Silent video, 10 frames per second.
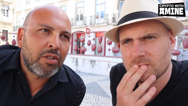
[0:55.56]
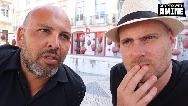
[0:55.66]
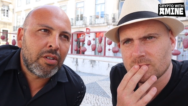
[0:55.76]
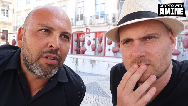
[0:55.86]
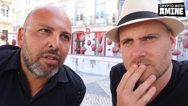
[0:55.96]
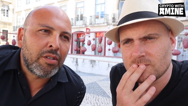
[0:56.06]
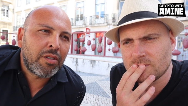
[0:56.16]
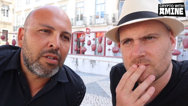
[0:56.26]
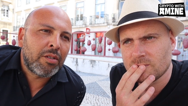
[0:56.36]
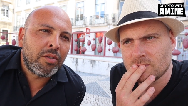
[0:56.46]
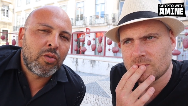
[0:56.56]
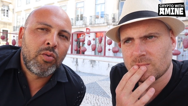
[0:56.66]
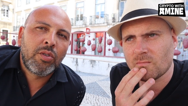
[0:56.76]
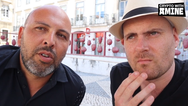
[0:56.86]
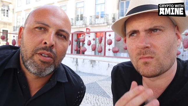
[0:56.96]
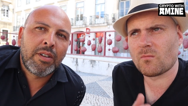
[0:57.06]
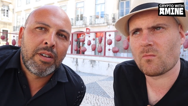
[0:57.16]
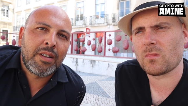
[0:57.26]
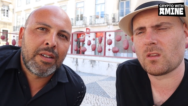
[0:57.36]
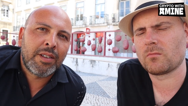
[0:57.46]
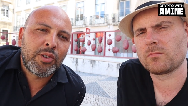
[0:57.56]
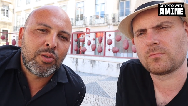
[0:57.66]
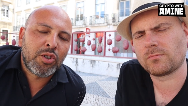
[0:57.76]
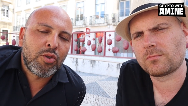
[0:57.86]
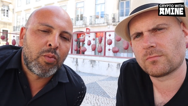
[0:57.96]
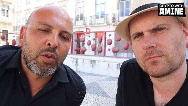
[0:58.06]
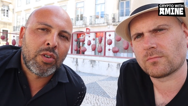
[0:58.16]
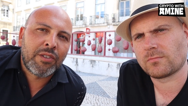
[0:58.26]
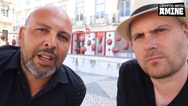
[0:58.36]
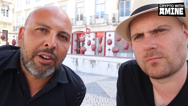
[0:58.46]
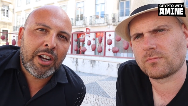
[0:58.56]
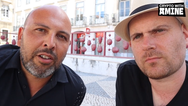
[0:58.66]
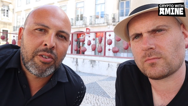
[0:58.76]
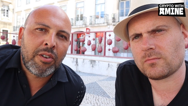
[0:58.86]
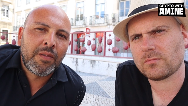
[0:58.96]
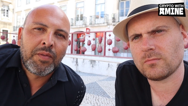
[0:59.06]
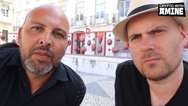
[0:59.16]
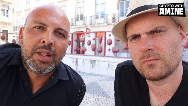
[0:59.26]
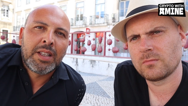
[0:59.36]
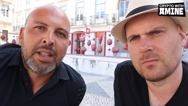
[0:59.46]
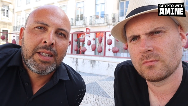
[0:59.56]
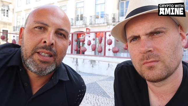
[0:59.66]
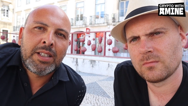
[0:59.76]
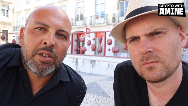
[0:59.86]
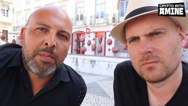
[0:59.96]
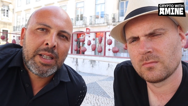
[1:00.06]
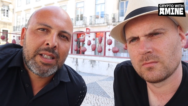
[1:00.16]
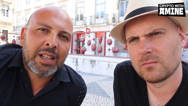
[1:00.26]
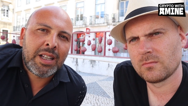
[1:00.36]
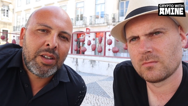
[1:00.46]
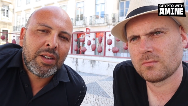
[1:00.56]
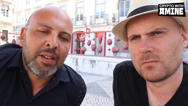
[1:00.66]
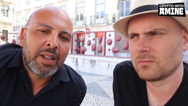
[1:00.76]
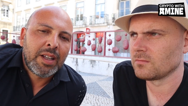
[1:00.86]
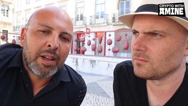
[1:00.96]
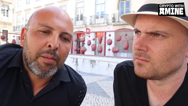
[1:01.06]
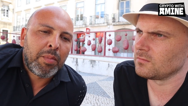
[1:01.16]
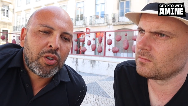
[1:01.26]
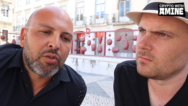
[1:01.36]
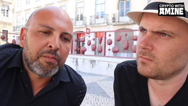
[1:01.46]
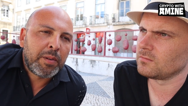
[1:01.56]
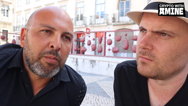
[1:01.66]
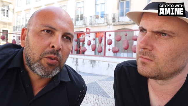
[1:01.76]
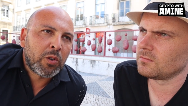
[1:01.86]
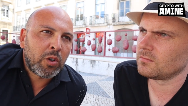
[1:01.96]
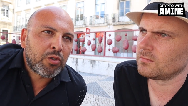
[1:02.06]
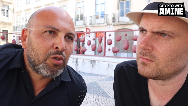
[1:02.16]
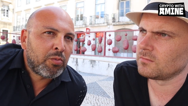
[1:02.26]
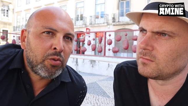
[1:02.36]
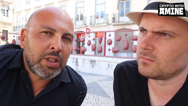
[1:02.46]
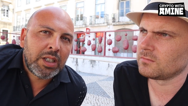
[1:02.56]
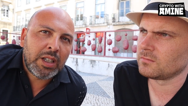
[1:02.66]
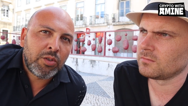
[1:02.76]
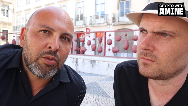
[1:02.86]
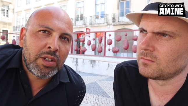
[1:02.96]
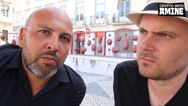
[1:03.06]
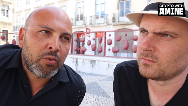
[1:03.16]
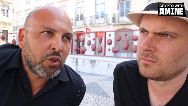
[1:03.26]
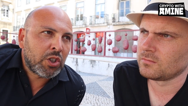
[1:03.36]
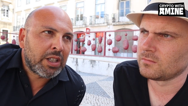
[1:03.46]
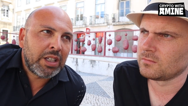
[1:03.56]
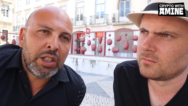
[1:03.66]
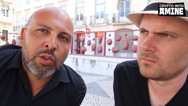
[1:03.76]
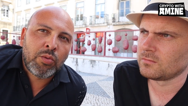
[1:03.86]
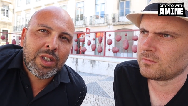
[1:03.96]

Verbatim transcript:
Speaker 1: uh, Google, uh, there is no board of director. These are basically a bunch of people contributing into this project, either